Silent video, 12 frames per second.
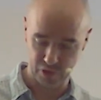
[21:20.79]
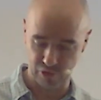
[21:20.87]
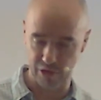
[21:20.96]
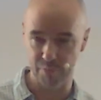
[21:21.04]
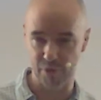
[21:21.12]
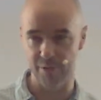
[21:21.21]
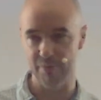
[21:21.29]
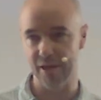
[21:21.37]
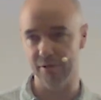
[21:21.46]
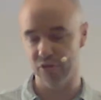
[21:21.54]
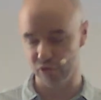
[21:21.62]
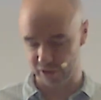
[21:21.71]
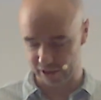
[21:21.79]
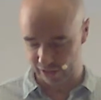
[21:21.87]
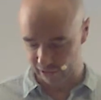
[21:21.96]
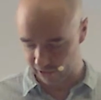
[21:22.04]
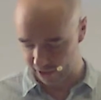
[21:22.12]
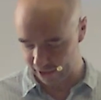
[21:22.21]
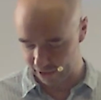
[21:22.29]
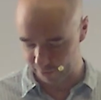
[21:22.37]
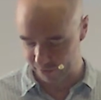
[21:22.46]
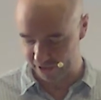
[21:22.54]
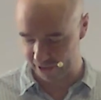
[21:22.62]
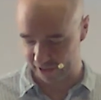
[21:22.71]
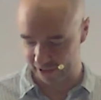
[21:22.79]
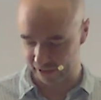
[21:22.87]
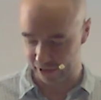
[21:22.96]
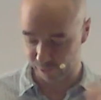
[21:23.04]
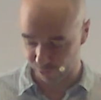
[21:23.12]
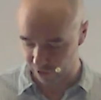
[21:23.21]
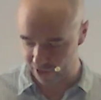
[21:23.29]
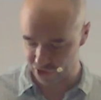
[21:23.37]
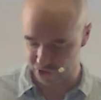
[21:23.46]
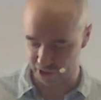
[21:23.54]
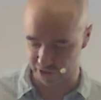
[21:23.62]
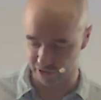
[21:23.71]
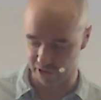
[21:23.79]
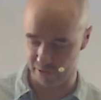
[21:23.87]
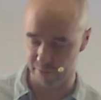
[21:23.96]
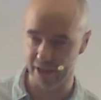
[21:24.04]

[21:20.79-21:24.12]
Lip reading: Or it might mean drawing a line in a particular friendship group.